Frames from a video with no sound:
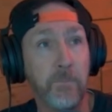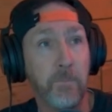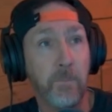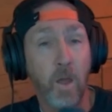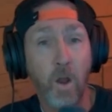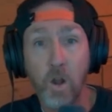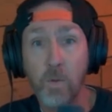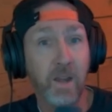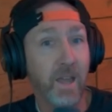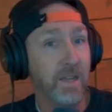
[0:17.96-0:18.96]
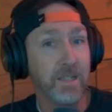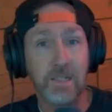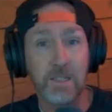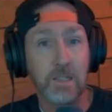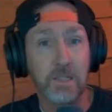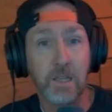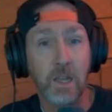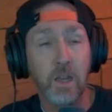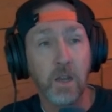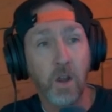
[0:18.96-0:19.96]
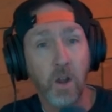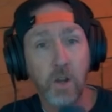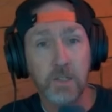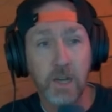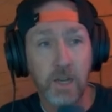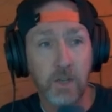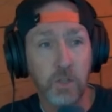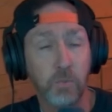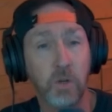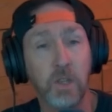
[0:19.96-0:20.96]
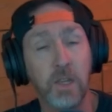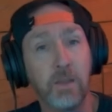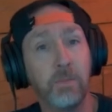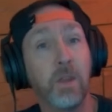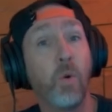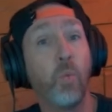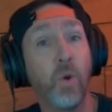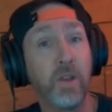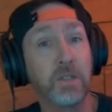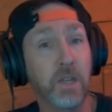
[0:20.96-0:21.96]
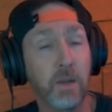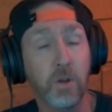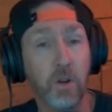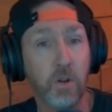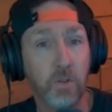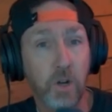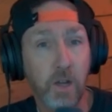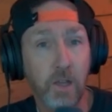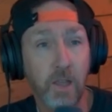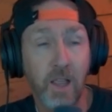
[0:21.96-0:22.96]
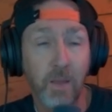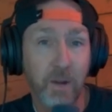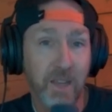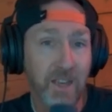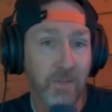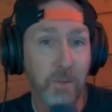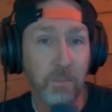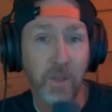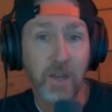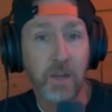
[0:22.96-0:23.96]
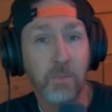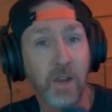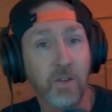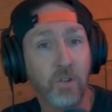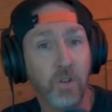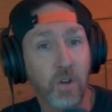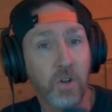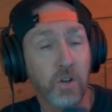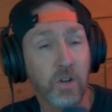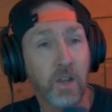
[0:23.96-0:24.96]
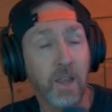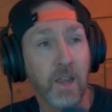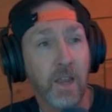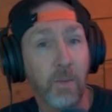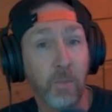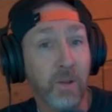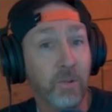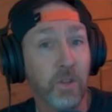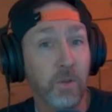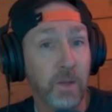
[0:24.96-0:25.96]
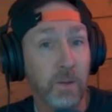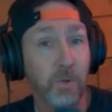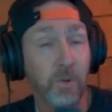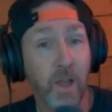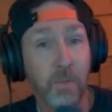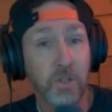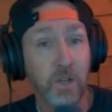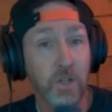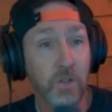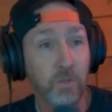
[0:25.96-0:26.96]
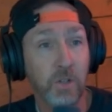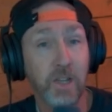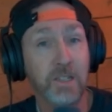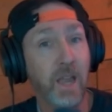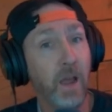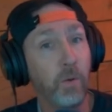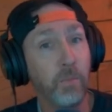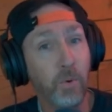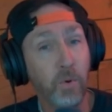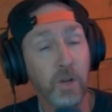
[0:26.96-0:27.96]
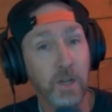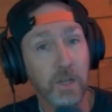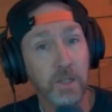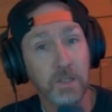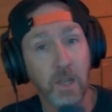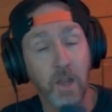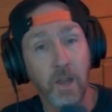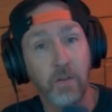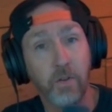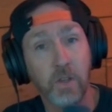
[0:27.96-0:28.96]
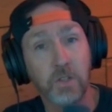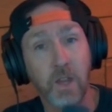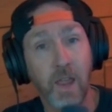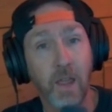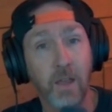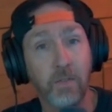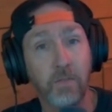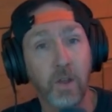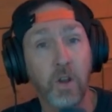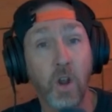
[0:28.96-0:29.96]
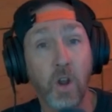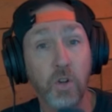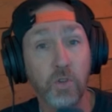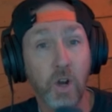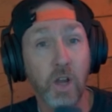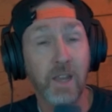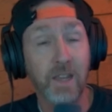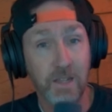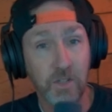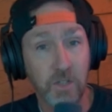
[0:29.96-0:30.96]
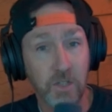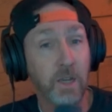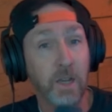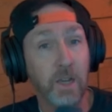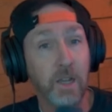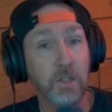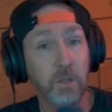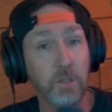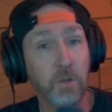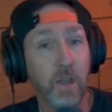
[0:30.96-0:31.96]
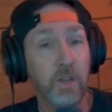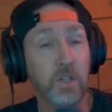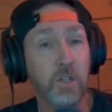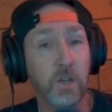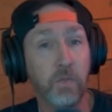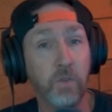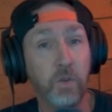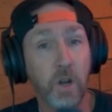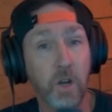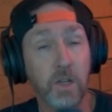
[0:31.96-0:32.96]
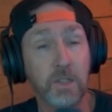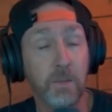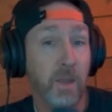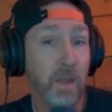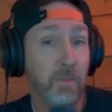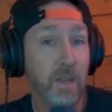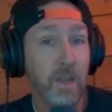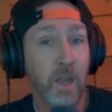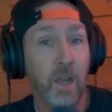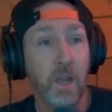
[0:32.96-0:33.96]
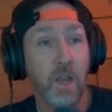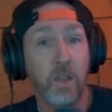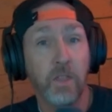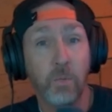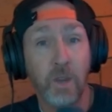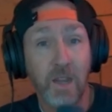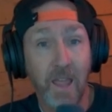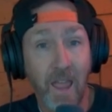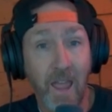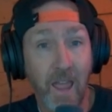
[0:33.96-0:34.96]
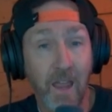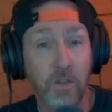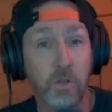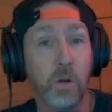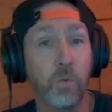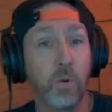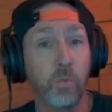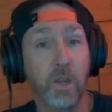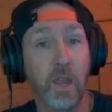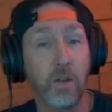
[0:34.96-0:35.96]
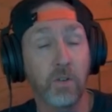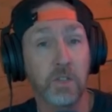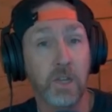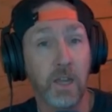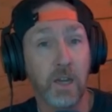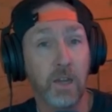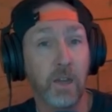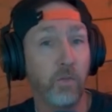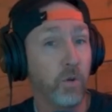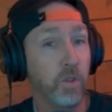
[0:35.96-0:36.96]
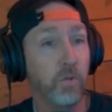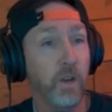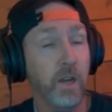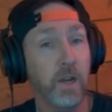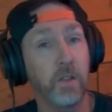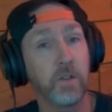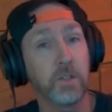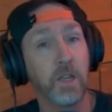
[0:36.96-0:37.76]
harmonizes, cards that I can just put in that give me a one-time card draw. But as I've been playing Commander longer and playing with other people, I'm starting to realize how important it is for us to have card draw engines. And so let's go ahead and just look at a few cards that we could add to our 1/1 Counters deck if we're in the right colors